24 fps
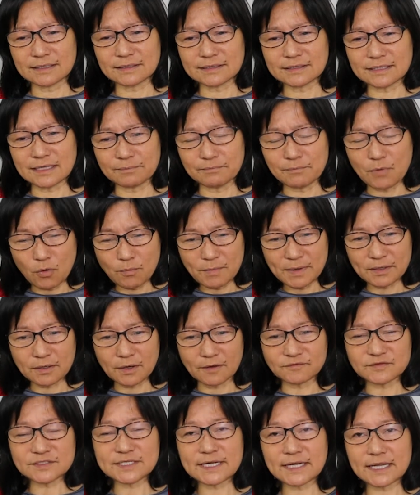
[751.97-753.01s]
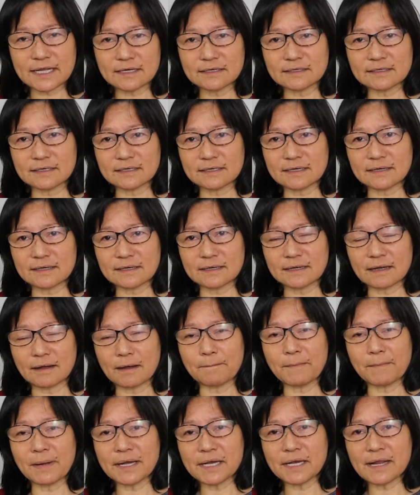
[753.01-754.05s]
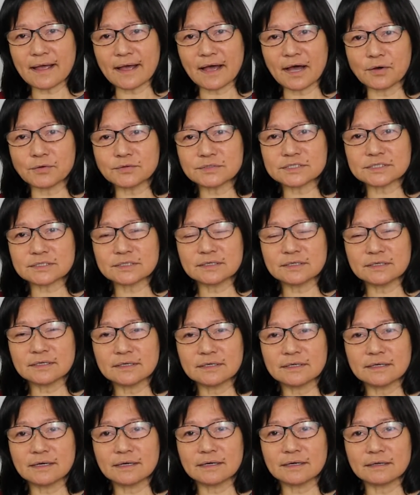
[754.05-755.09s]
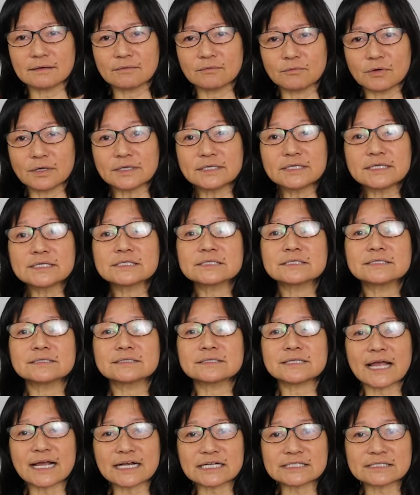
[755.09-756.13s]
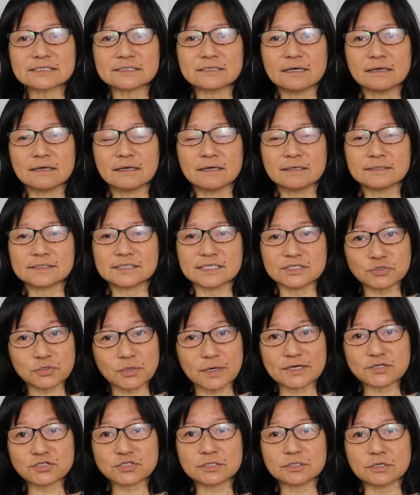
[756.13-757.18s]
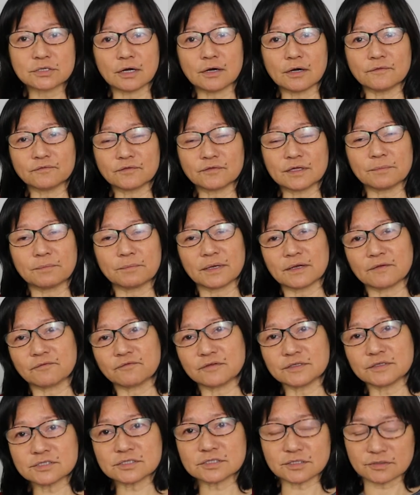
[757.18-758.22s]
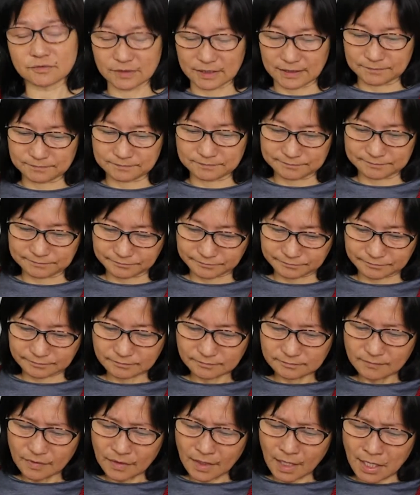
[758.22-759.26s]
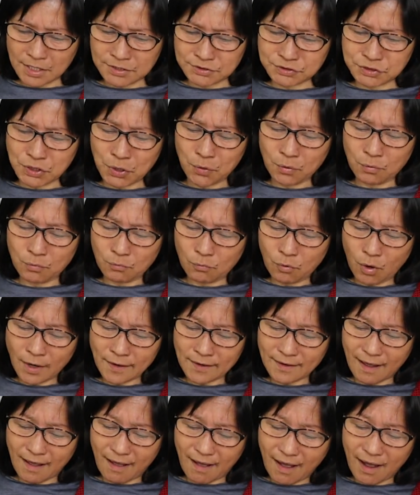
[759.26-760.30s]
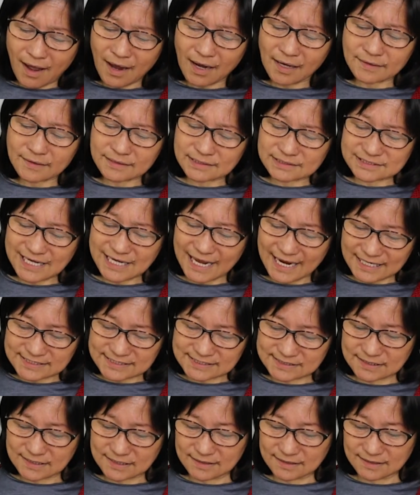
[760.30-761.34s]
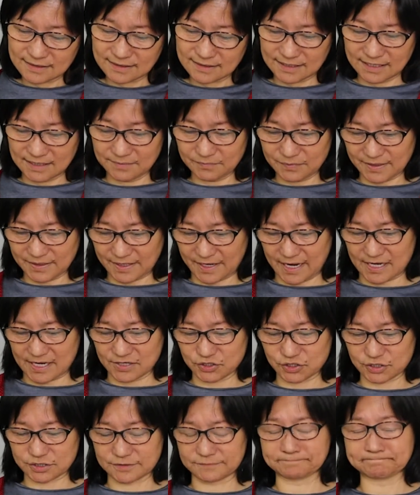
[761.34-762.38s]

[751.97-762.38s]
moment of taking the money out, what is the tax situation of the beneficiary. So what are the tax implications?